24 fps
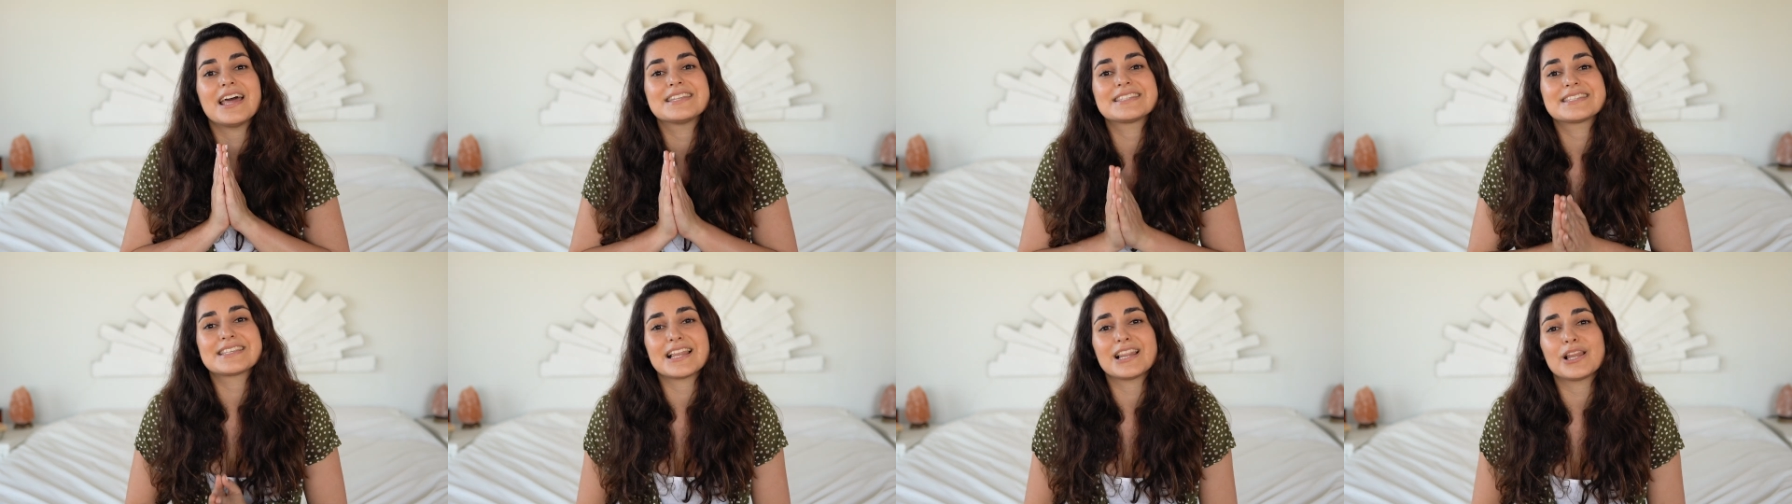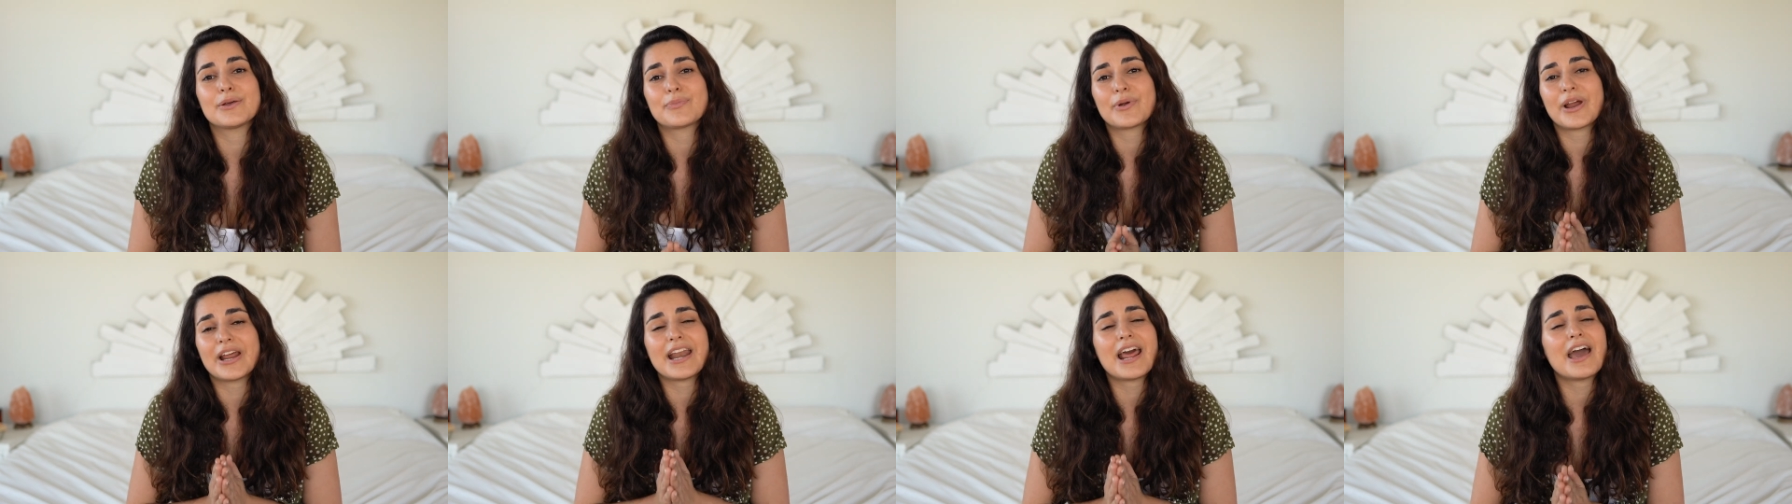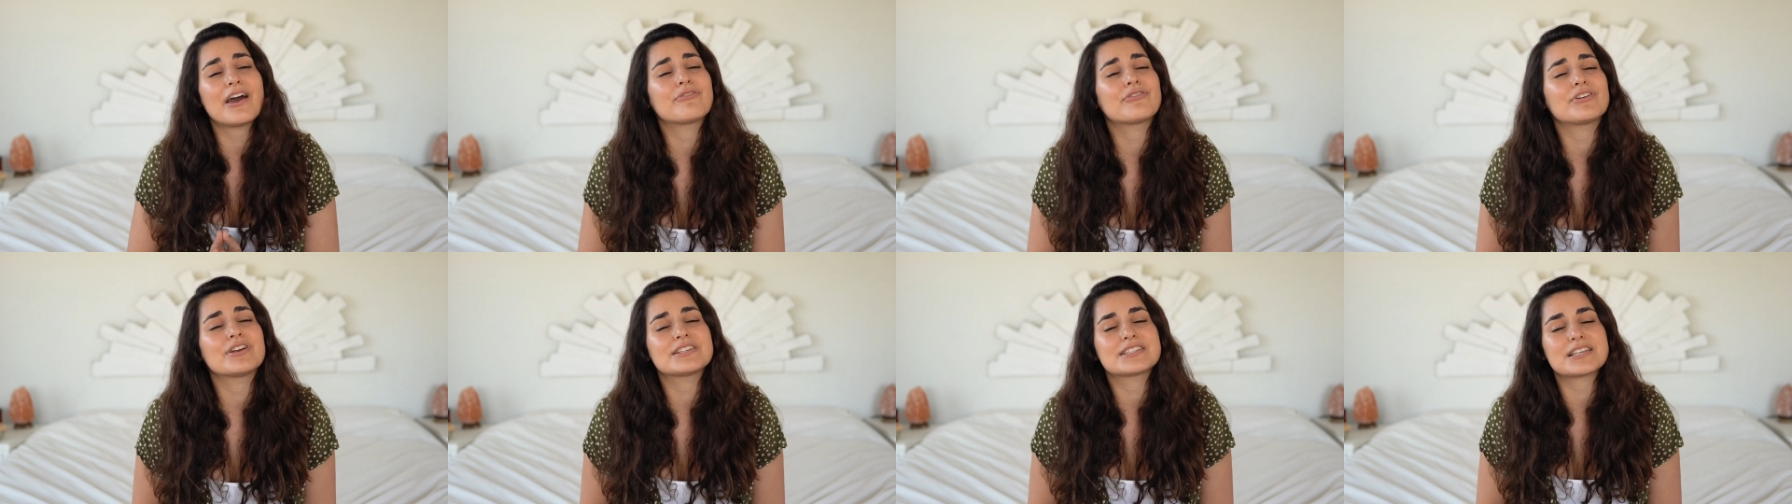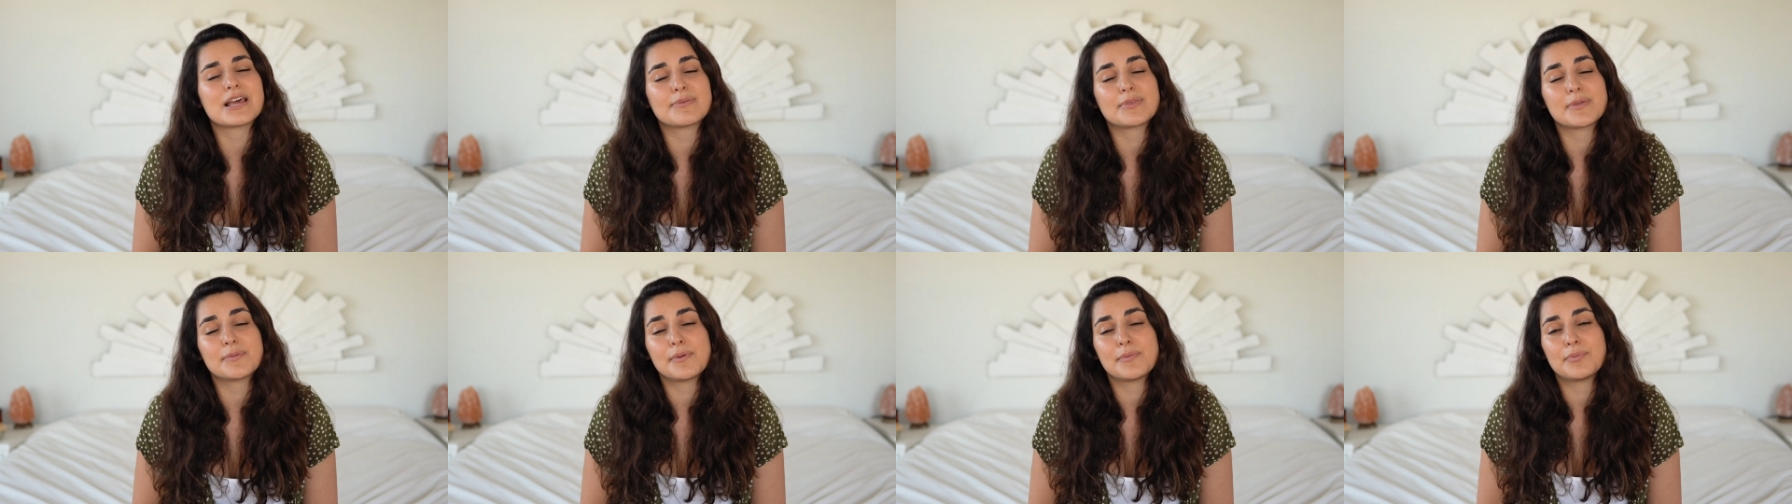and celebrate every
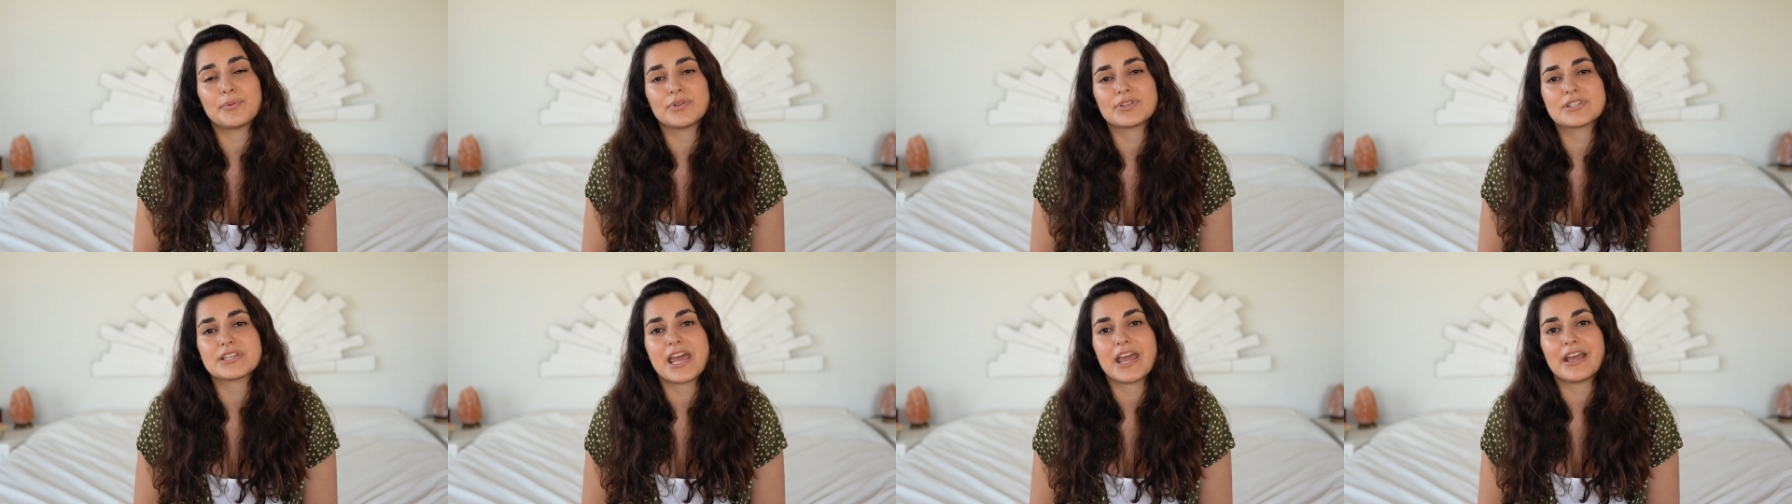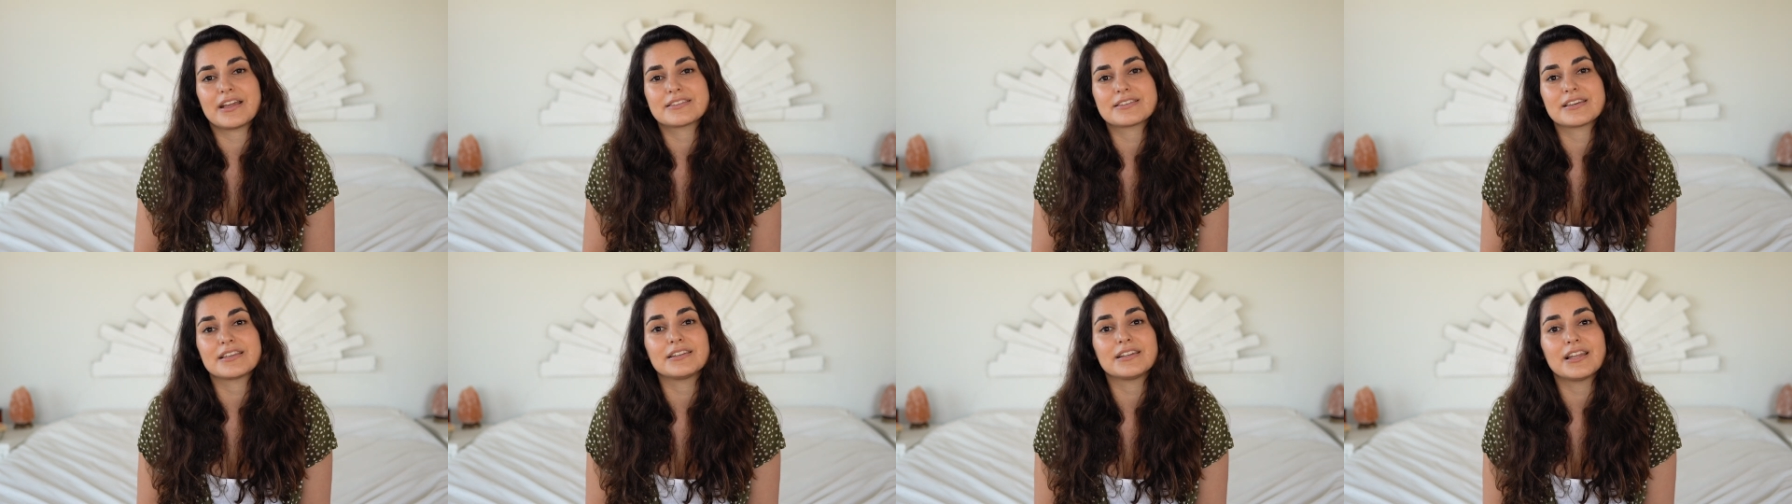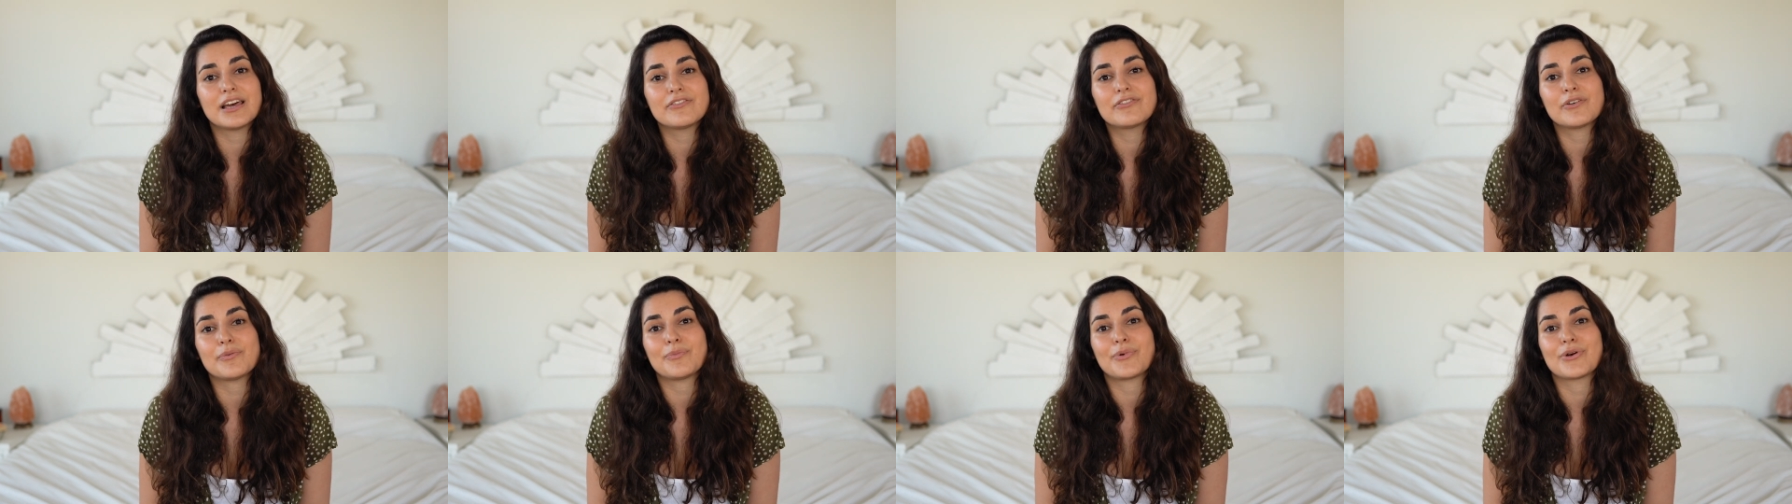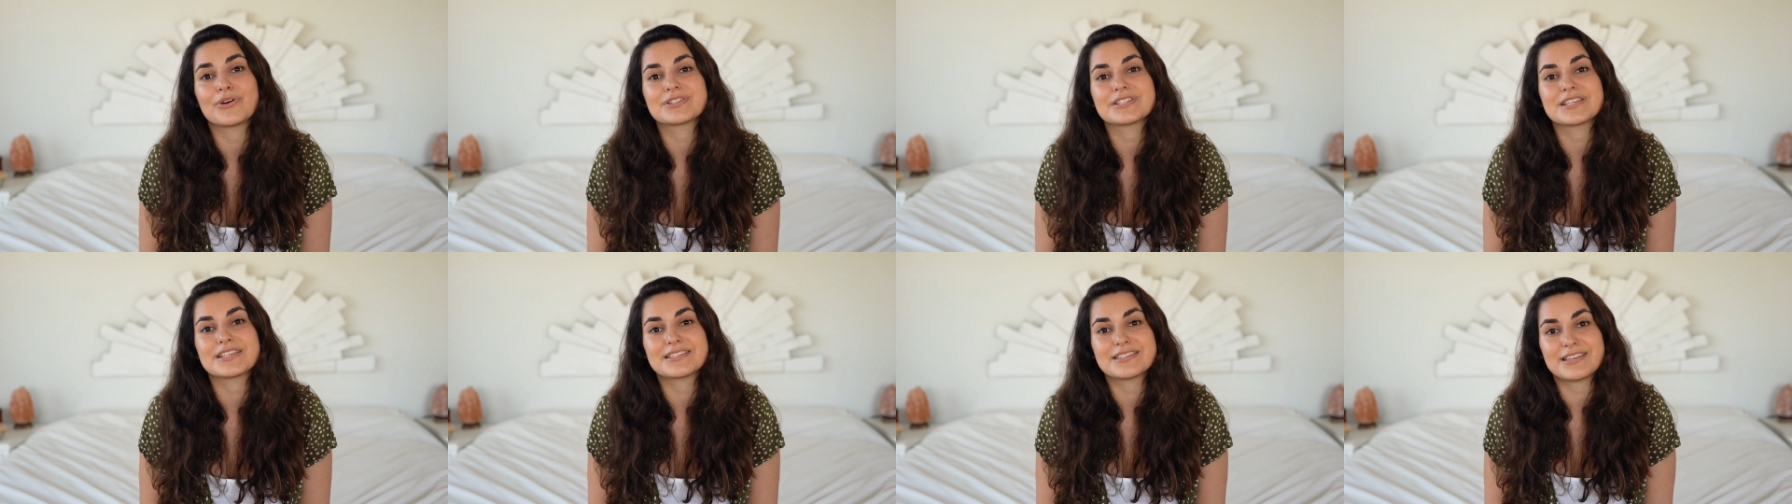step that people take to live
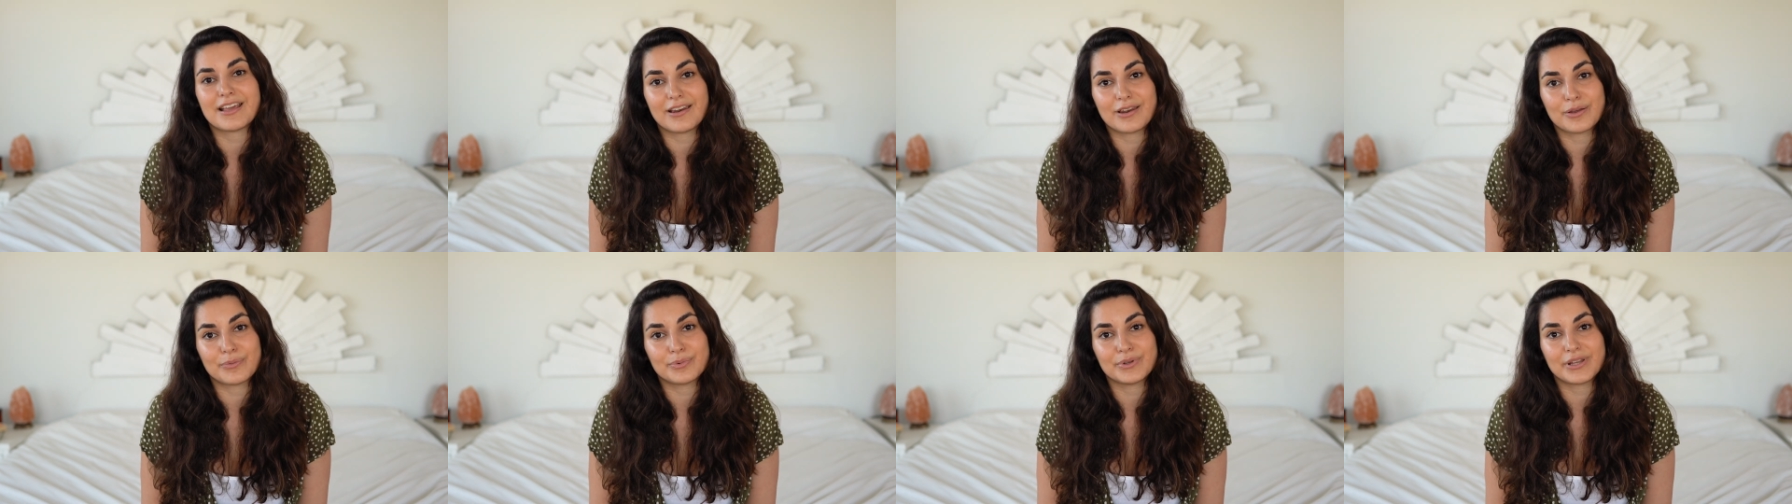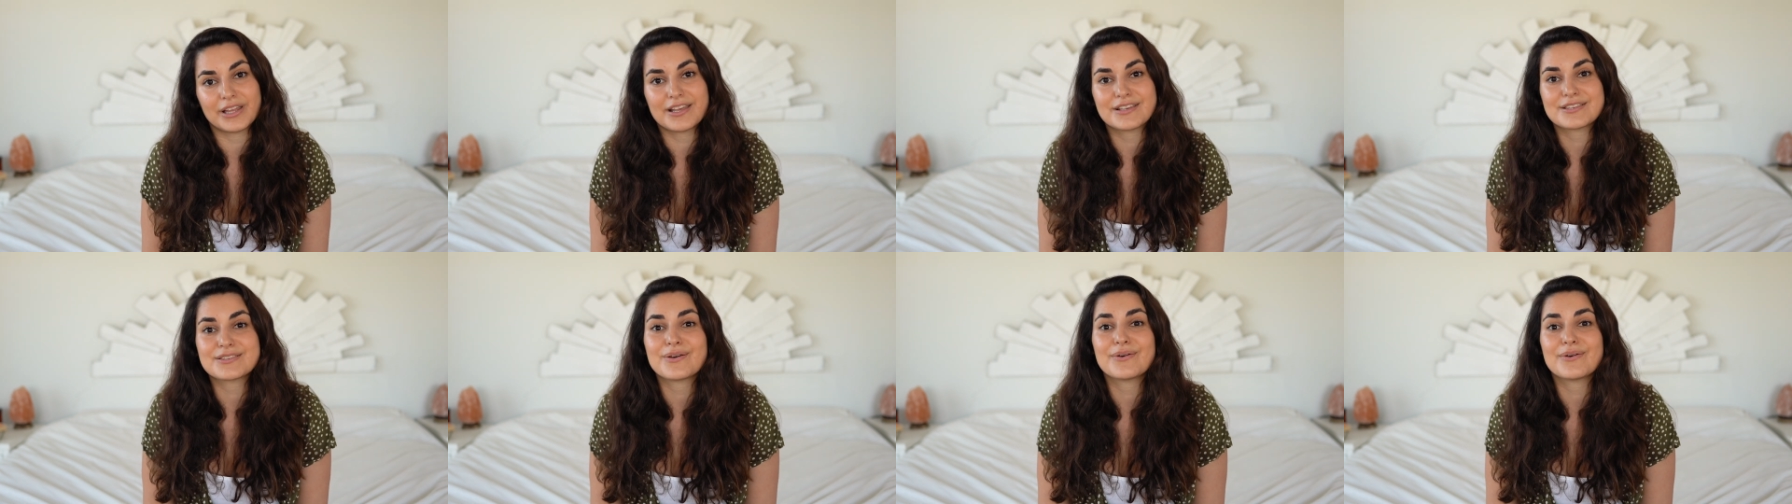more sustainably.